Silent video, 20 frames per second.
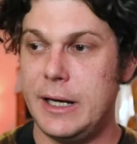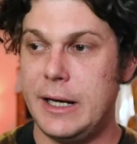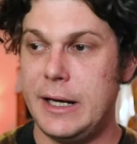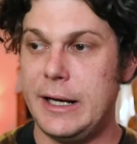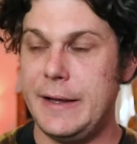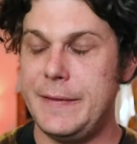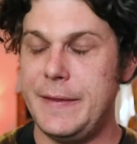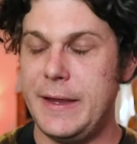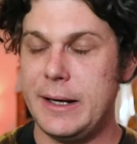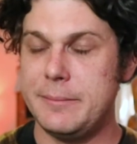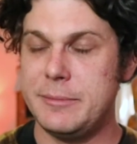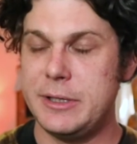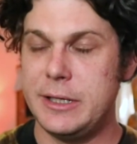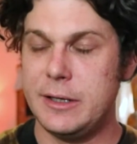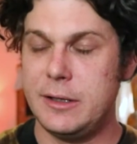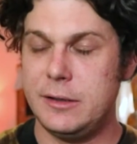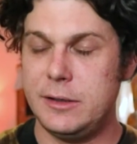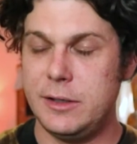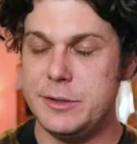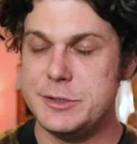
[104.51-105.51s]
And then I'm going
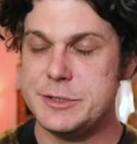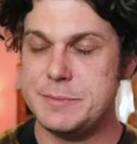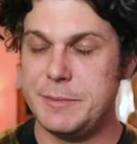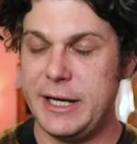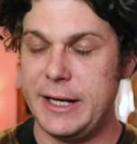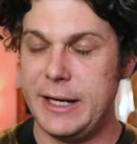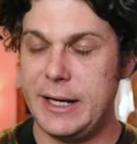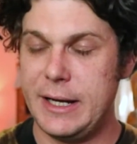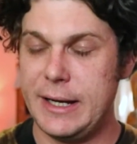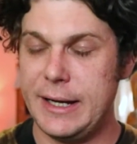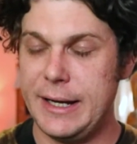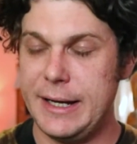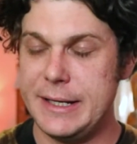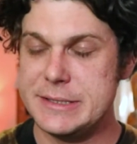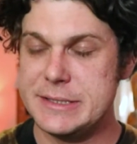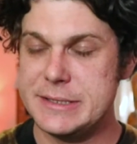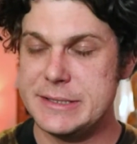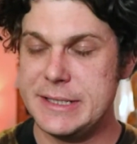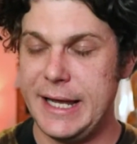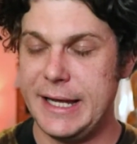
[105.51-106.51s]
to close my
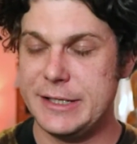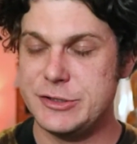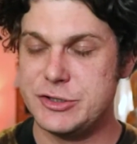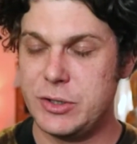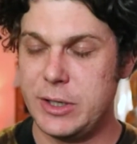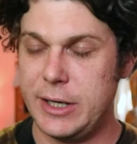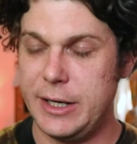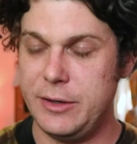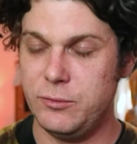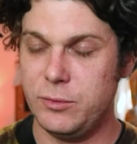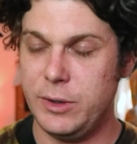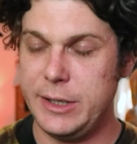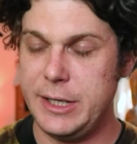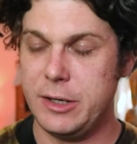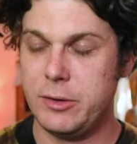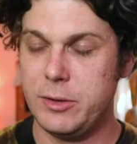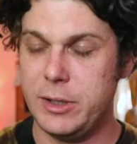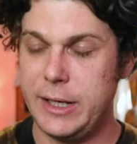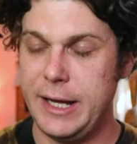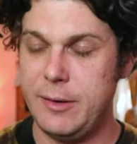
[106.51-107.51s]
eyes and try and
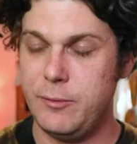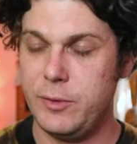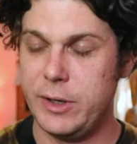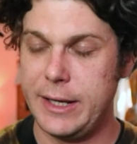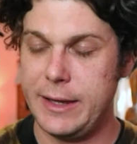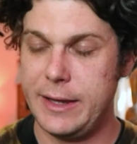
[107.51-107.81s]
recreate